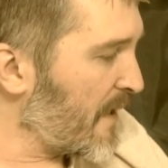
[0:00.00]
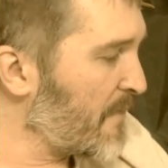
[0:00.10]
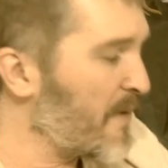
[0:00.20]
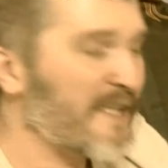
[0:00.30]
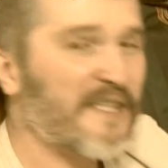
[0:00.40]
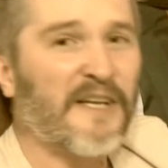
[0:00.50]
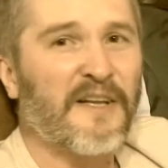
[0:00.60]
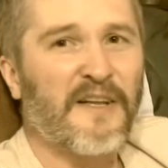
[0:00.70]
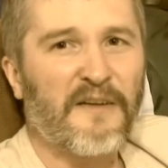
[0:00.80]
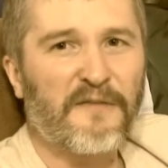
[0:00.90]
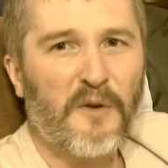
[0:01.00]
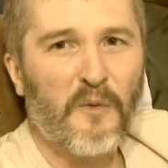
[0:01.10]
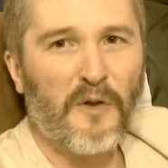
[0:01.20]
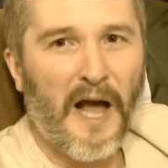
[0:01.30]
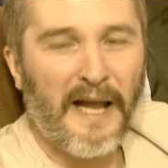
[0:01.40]
it mentioned if you
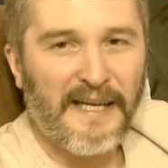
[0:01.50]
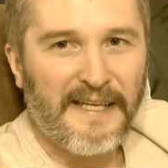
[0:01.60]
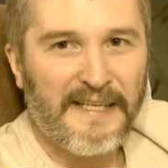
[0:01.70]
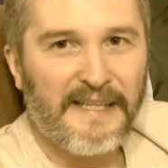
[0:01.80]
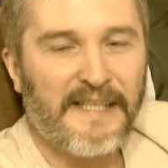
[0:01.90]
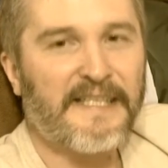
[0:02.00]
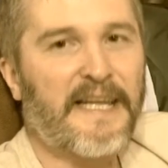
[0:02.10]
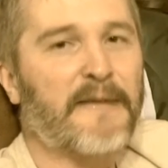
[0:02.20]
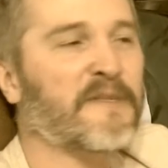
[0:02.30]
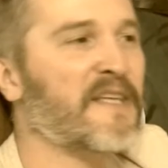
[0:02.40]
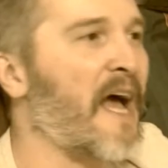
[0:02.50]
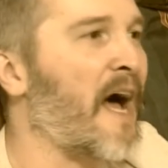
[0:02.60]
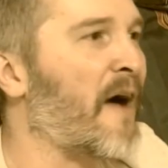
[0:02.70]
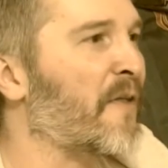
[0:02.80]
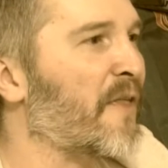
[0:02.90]
were like in the Deep
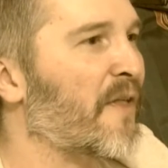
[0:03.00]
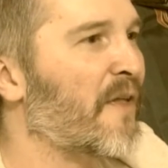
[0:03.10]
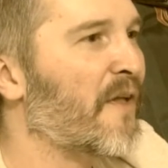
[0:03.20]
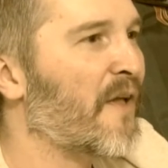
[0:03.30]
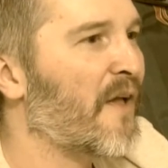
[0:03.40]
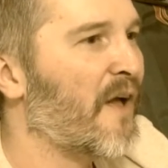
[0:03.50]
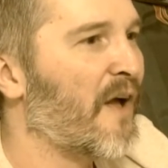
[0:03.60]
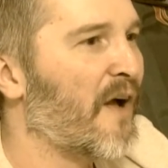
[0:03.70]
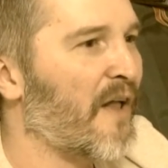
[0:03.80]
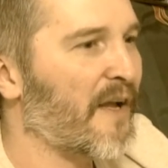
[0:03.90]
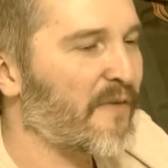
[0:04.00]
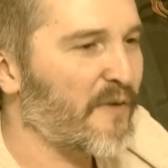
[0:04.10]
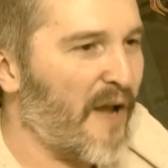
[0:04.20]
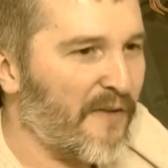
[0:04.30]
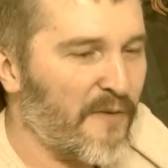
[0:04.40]
South, uh, like if
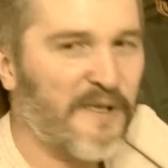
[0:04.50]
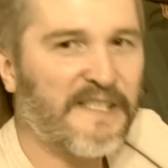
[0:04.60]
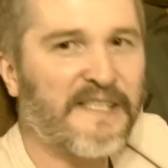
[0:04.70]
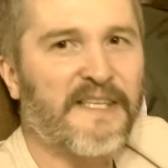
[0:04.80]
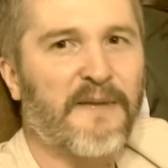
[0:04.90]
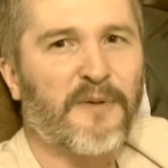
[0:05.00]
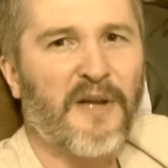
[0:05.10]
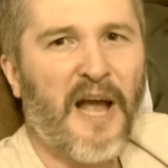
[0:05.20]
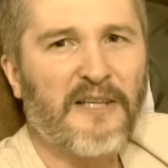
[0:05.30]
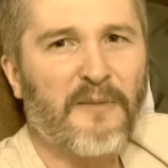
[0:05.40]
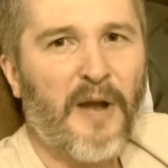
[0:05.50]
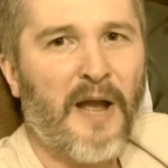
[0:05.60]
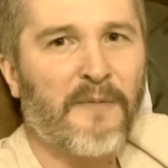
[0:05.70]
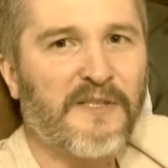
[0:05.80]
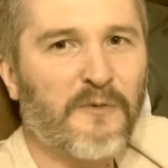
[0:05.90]
you're down there in Mississippi,
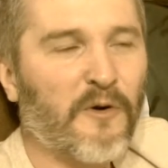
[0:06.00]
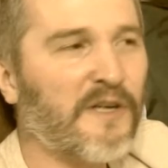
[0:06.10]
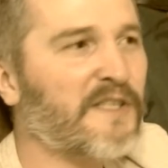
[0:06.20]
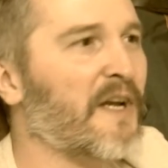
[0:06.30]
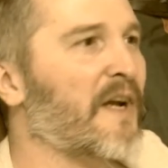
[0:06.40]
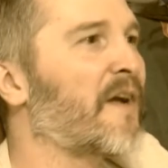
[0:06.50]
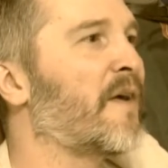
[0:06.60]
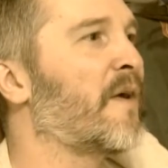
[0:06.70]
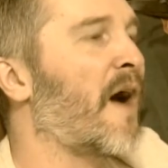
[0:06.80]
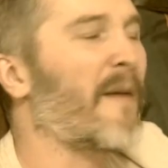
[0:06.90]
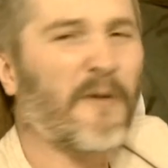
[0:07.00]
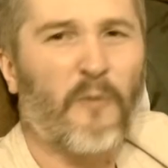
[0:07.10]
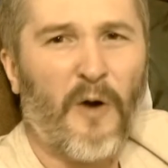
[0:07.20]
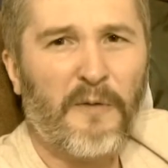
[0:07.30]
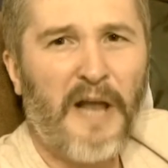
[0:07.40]
Alabama, Georgia. I
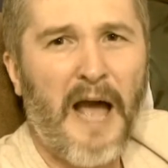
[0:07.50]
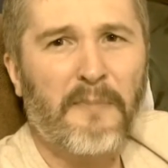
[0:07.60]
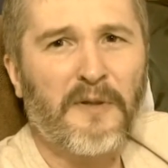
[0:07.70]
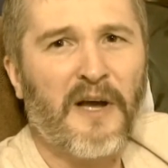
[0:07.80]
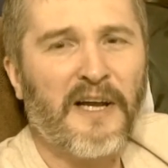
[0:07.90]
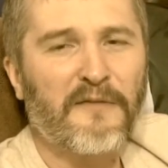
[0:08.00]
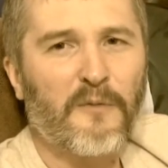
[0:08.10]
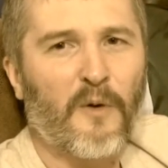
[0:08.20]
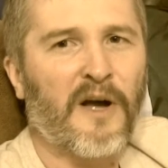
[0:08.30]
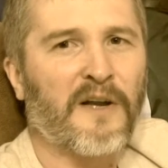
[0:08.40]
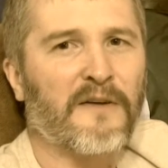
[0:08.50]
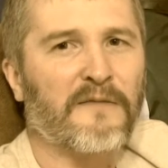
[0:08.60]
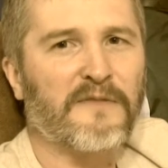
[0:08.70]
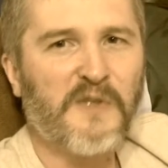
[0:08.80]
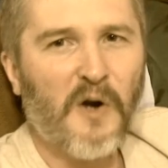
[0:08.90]
mean, what would happen like if one
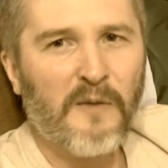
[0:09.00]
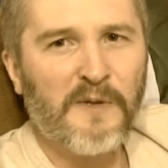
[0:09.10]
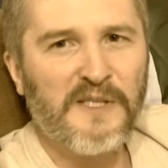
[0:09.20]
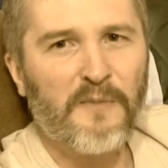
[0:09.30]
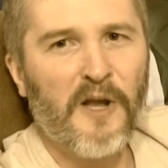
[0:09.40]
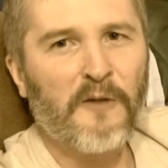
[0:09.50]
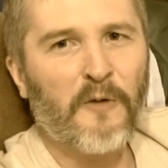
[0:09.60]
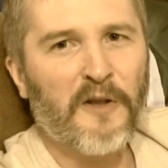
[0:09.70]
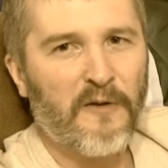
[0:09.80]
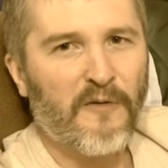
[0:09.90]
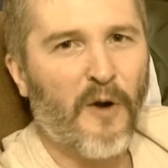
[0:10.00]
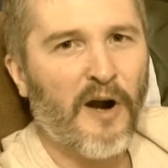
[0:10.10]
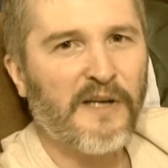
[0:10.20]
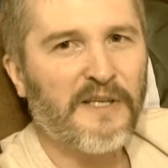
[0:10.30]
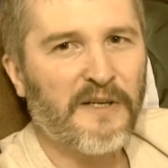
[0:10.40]
of Sherman's men while they were
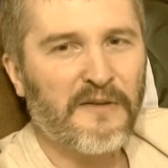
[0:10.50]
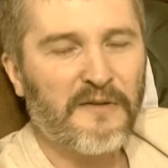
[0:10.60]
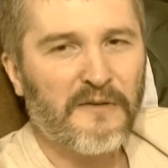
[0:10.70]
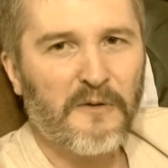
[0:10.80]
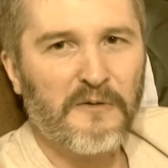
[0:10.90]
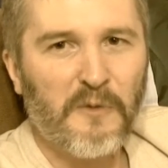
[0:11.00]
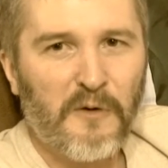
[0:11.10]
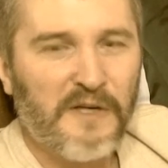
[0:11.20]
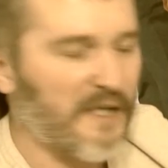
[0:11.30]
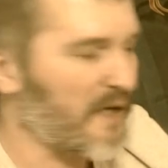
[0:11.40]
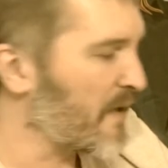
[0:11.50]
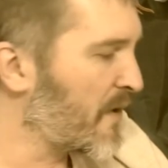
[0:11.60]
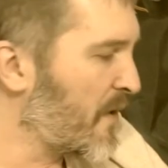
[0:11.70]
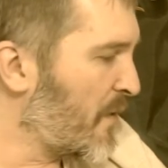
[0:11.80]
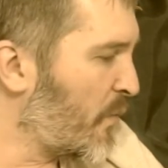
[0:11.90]
marching through Georgia
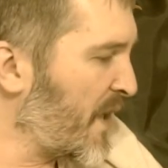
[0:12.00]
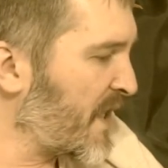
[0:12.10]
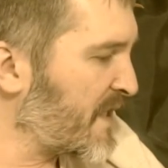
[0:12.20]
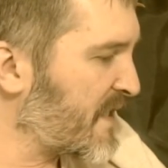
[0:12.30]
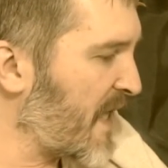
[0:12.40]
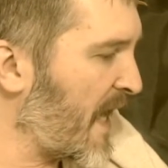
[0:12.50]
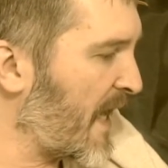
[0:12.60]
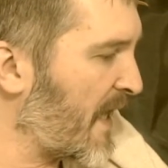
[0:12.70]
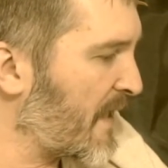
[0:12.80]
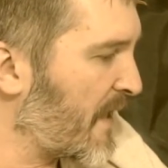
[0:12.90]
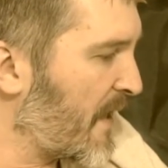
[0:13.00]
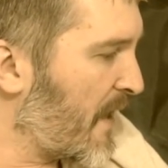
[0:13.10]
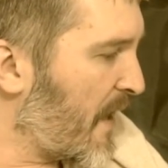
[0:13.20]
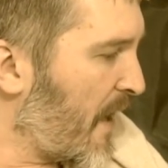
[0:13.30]
went insane?